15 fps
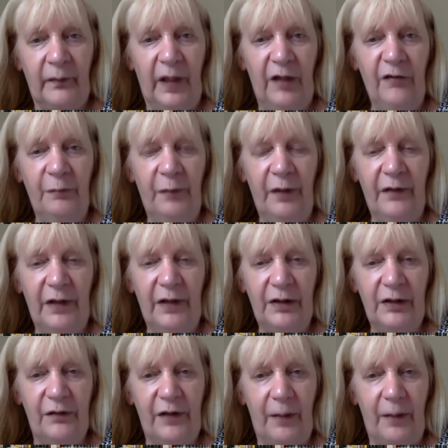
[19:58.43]
If by the
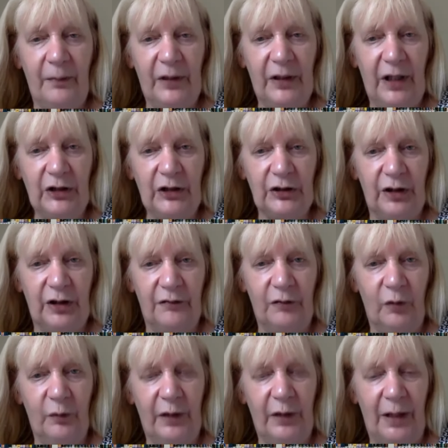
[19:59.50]
end of the application I've
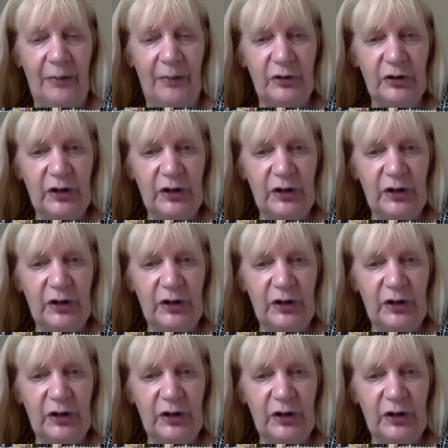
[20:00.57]
not been able to